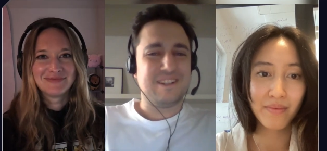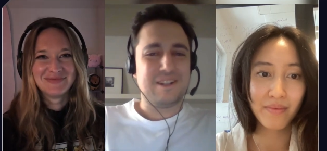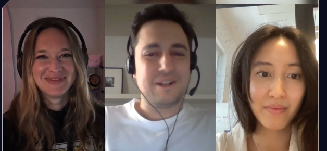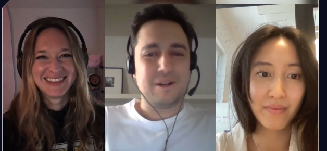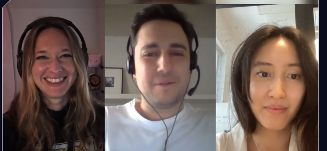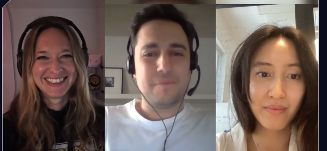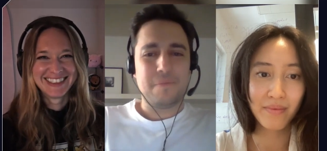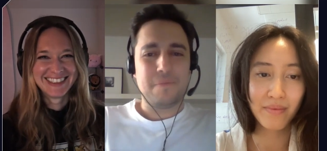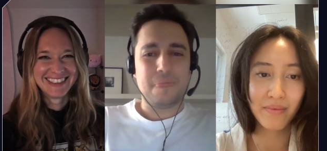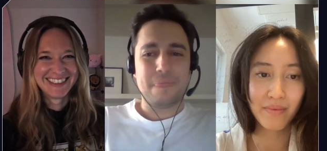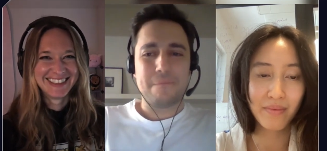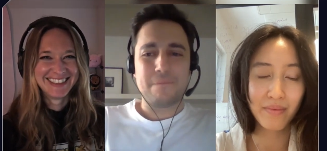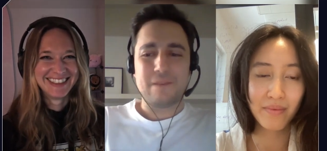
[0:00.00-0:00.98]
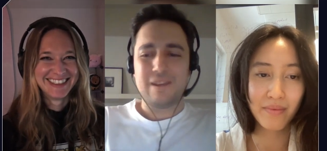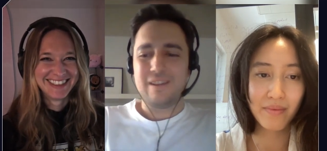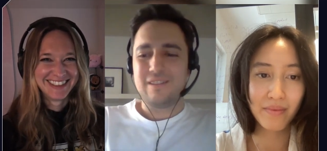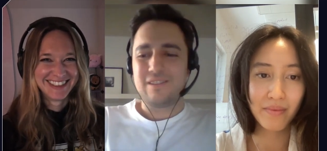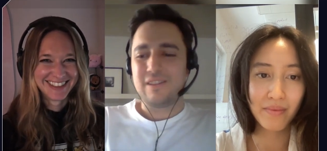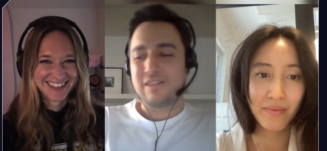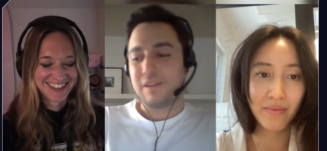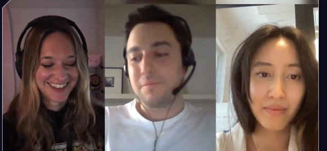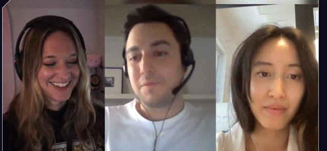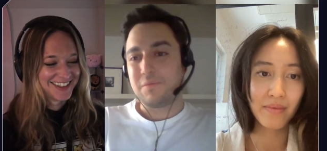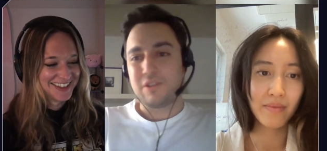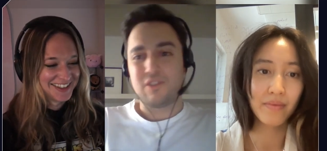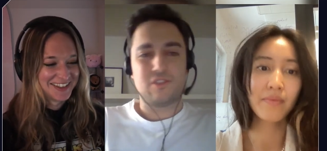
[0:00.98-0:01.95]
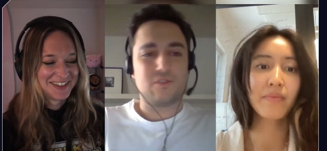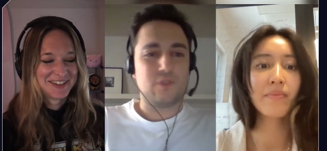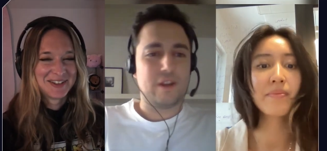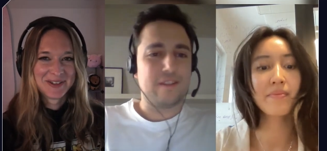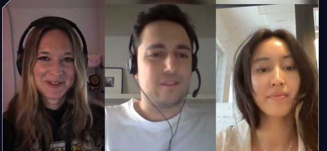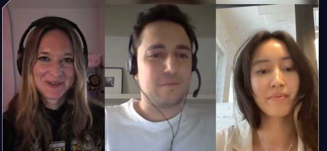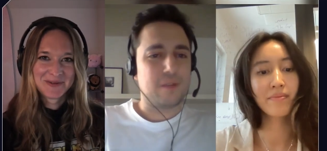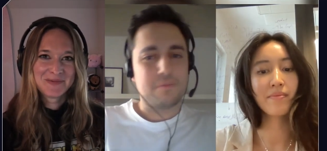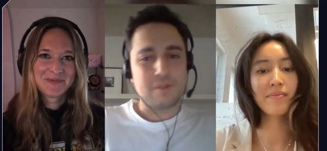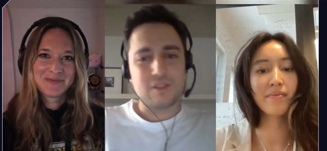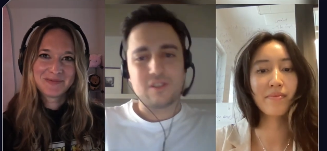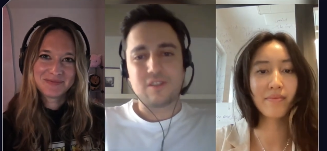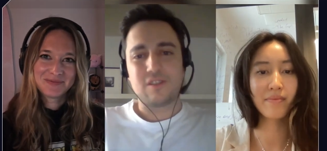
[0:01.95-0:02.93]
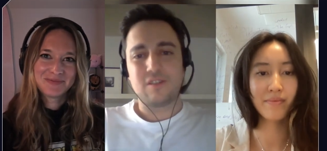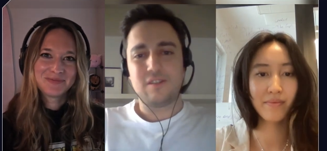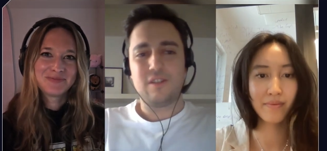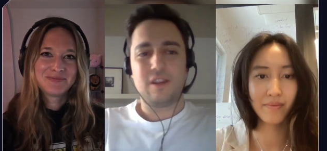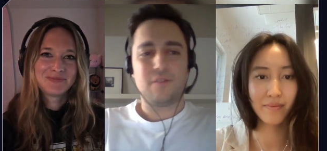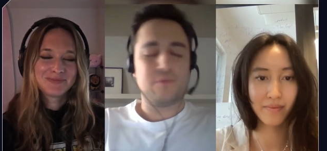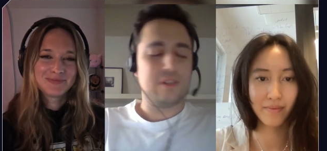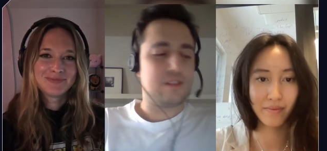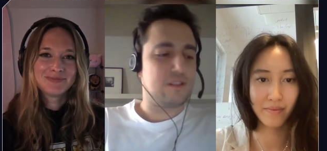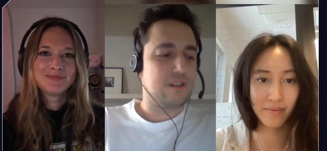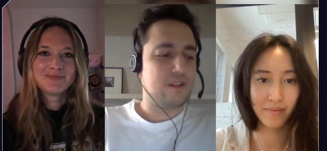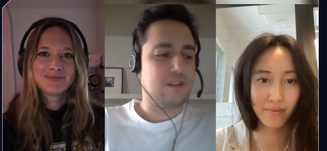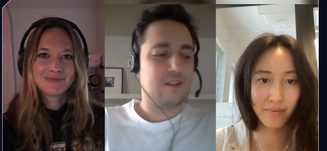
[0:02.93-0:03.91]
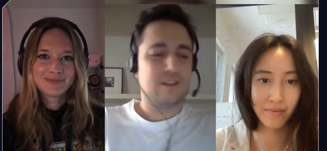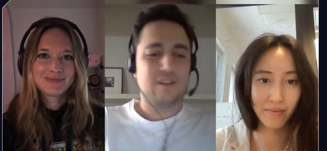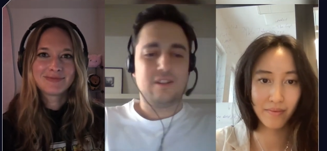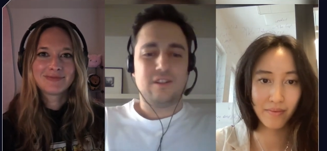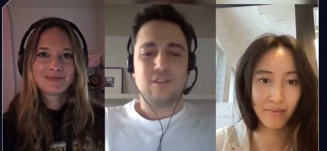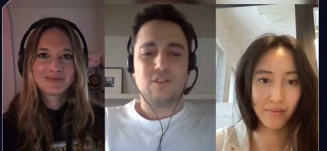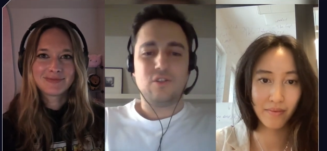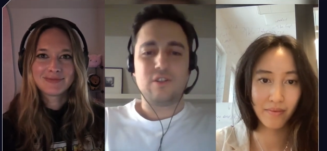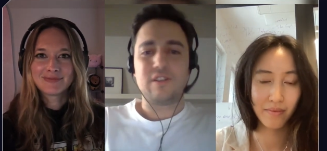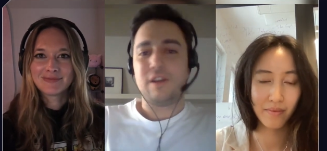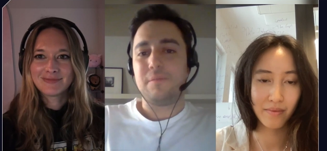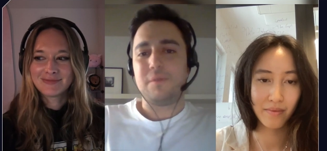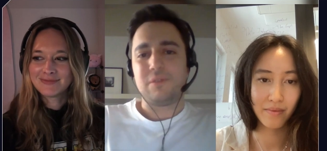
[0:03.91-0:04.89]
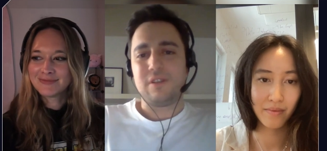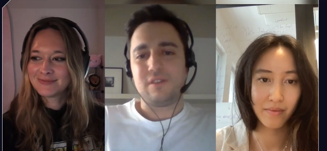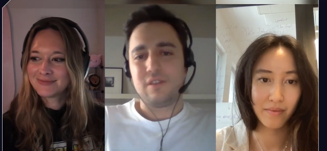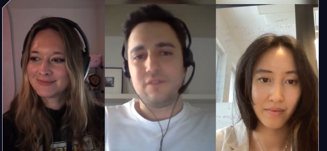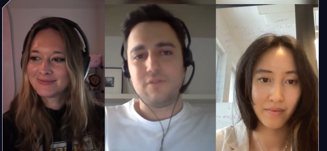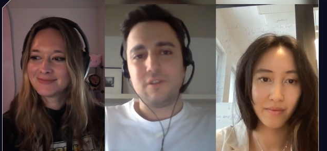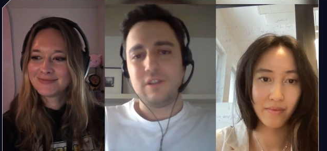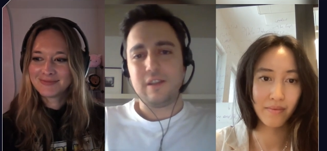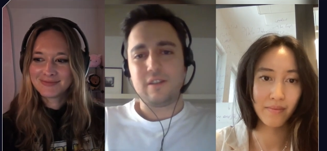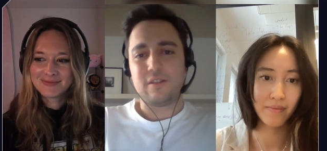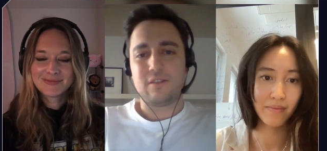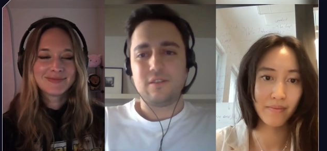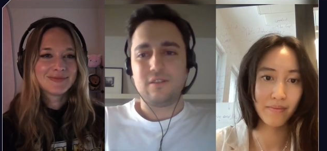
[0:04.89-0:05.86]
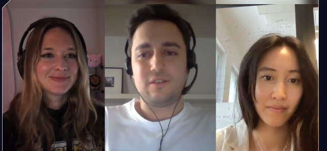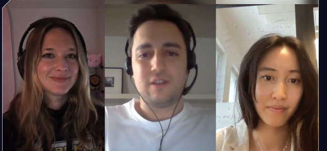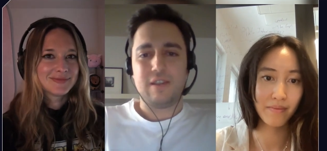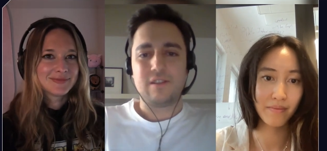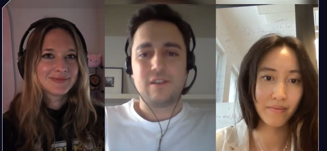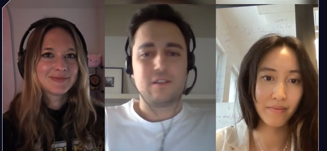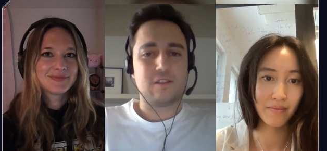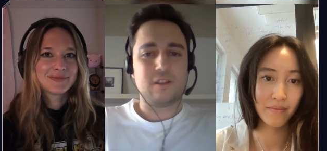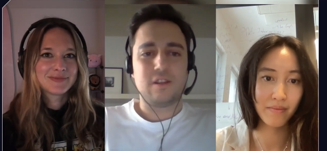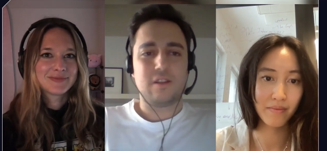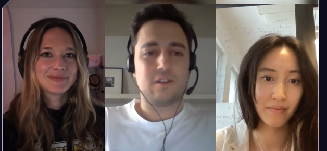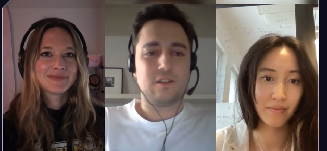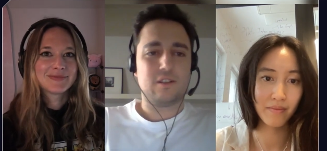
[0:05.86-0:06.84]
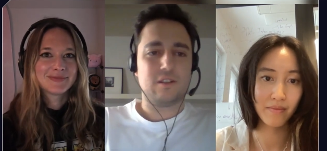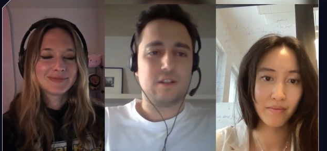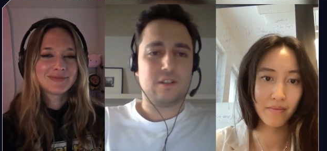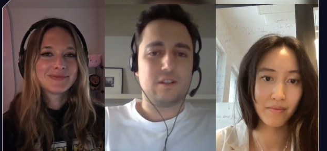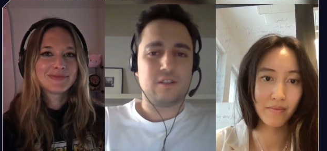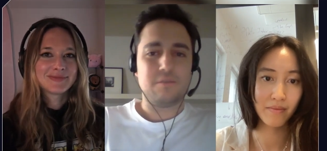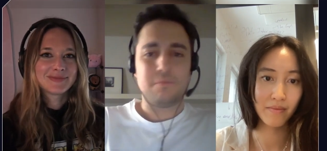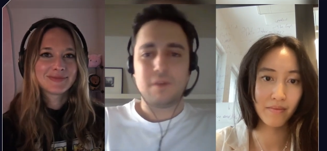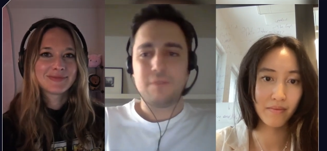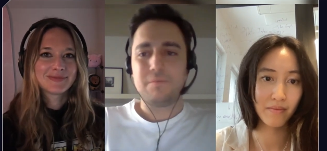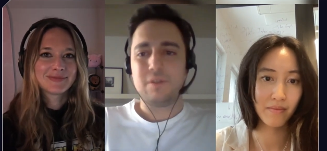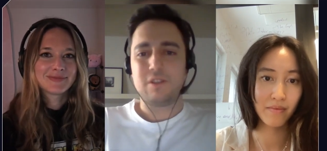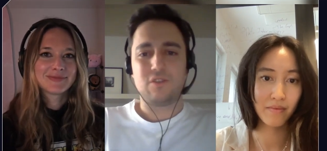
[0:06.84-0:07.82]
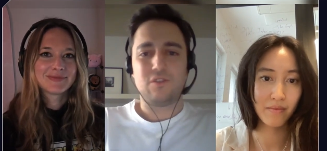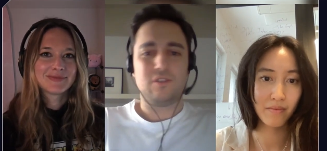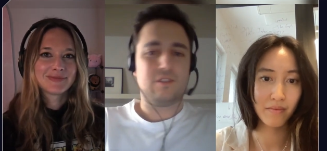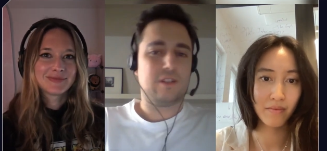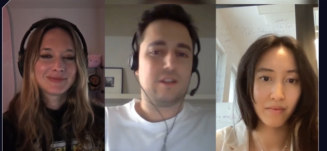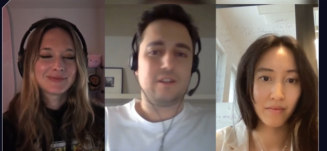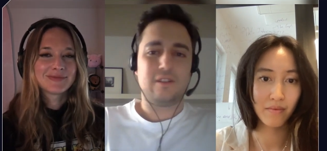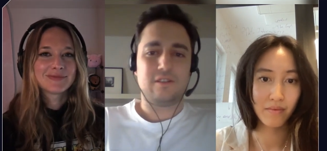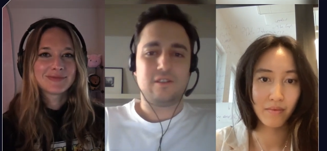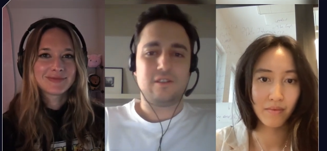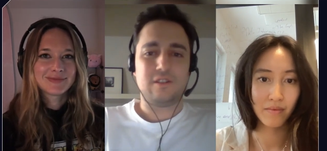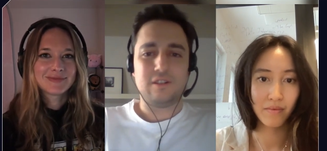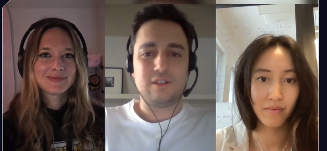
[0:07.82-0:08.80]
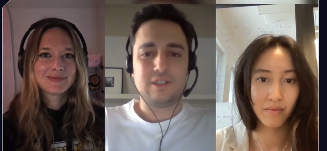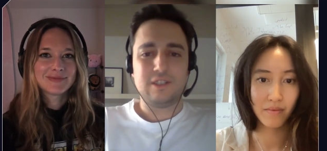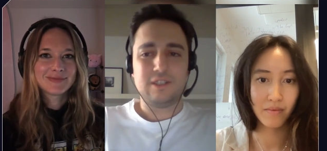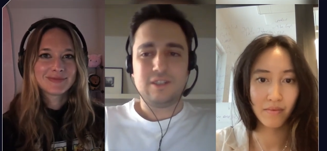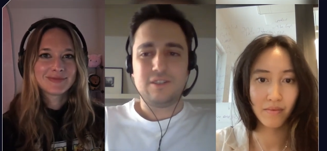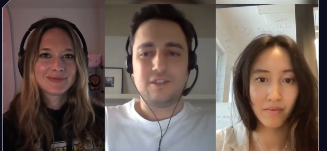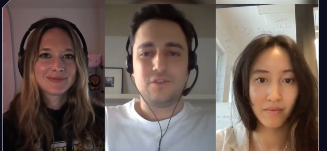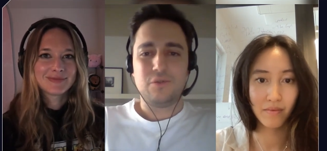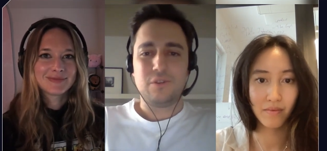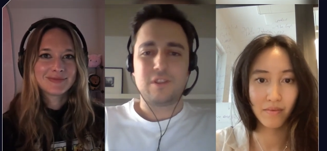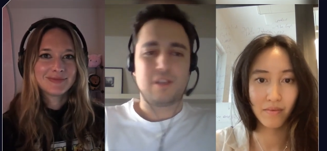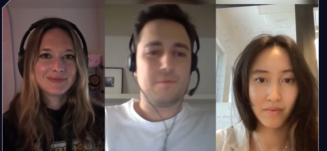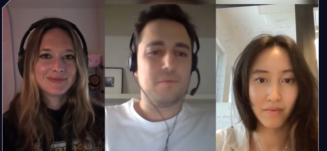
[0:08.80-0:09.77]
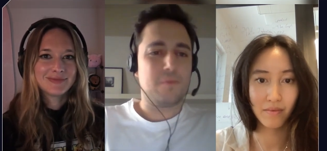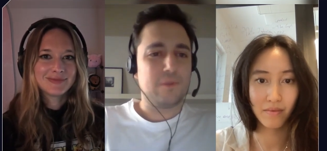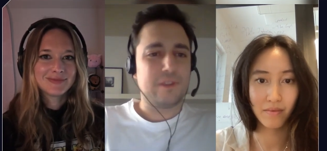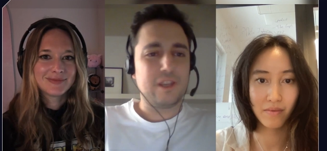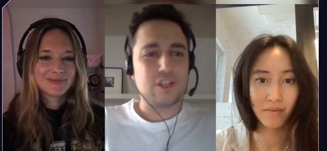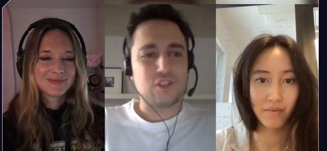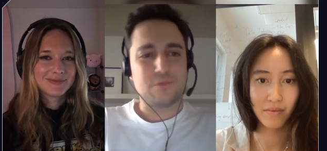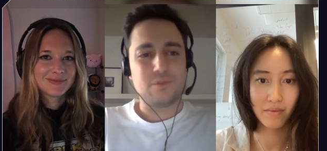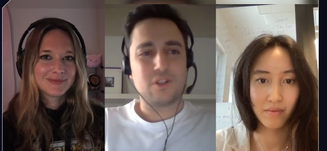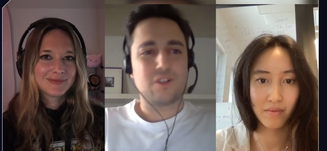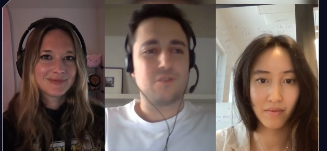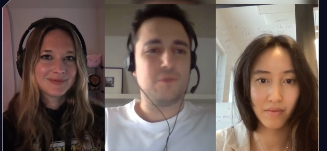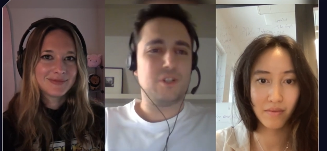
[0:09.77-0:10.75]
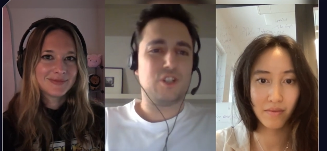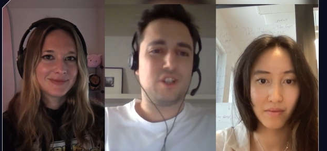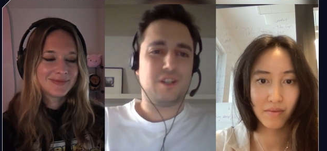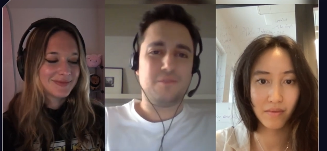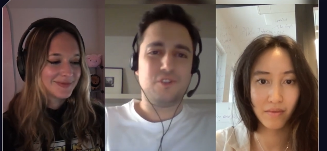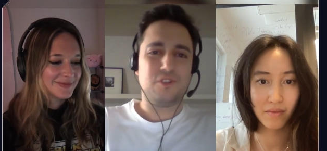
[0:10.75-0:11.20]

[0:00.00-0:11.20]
Speaker 1: um, and yeah, sometimes it's also writing papers, uh, like recently, uh, or sometimes it's even like uh, assisting uh, other team members or like uh, uh, doing some implementation work, which I'm